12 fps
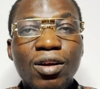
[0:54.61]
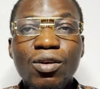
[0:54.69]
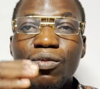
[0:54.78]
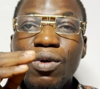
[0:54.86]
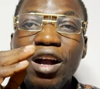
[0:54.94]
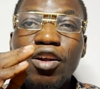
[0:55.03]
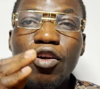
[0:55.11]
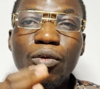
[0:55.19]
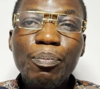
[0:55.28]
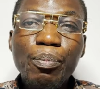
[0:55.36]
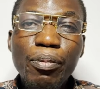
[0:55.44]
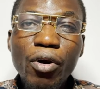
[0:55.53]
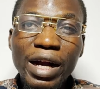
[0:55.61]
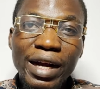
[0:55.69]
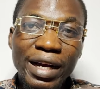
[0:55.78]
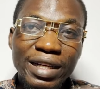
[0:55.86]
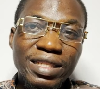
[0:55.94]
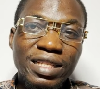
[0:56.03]
1
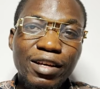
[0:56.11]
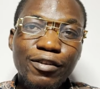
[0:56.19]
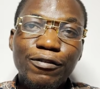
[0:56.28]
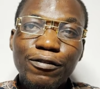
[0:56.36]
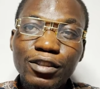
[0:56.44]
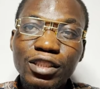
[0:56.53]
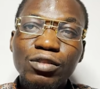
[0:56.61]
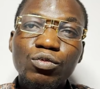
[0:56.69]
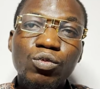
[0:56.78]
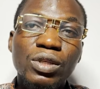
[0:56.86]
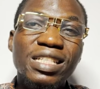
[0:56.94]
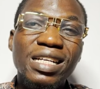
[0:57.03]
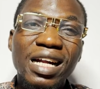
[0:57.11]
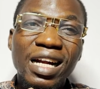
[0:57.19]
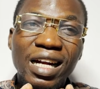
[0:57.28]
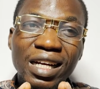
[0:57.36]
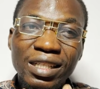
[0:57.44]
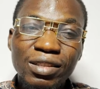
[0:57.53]
bucket filled with
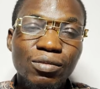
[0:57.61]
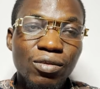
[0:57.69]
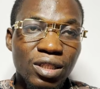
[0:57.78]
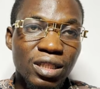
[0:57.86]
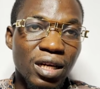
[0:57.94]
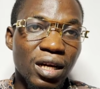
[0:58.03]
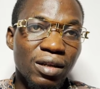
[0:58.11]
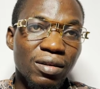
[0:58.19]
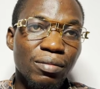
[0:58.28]
clean water.